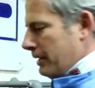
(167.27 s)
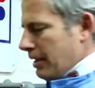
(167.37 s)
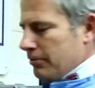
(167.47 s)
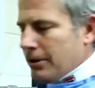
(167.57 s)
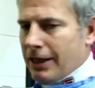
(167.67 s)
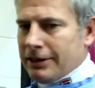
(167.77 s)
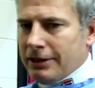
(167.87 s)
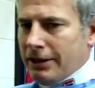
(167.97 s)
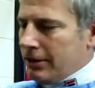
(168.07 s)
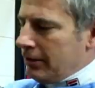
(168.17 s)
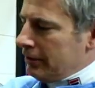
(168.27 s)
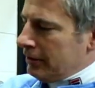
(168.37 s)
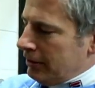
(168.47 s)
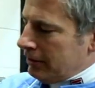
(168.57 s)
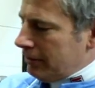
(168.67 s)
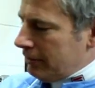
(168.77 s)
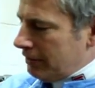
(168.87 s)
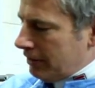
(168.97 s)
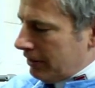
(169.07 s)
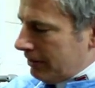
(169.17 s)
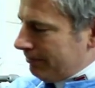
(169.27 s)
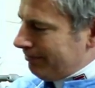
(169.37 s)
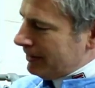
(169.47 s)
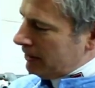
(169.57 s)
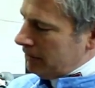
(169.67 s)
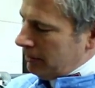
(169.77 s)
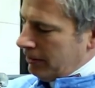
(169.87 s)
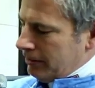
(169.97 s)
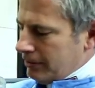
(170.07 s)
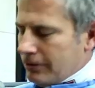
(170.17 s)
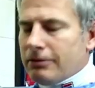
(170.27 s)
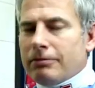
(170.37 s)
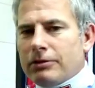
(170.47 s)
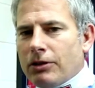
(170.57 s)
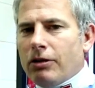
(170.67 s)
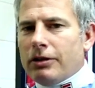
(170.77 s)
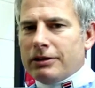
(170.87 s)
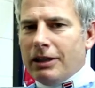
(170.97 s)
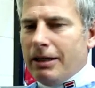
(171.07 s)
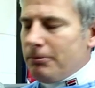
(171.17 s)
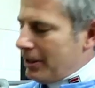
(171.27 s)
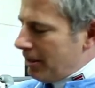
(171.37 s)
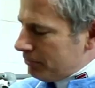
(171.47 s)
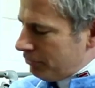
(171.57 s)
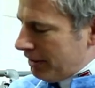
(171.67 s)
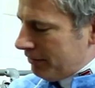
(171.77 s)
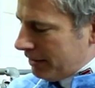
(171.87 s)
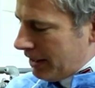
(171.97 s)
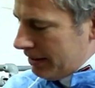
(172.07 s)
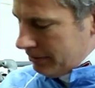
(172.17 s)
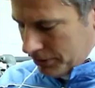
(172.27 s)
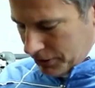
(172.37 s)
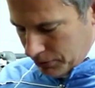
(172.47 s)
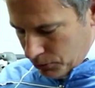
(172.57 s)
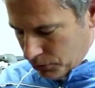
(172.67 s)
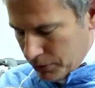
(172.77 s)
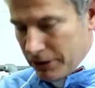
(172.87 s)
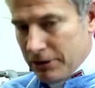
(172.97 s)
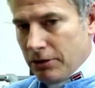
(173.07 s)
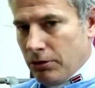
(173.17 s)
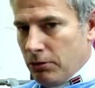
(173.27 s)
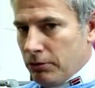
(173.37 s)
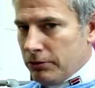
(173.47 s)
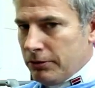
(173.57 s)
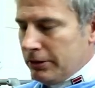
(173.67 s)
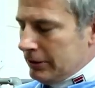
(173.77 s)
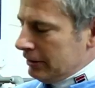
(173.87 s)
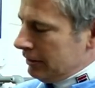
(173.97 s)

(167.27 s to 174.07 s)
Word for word: become classic, and Dyer's name becomes relevant again because he wore this on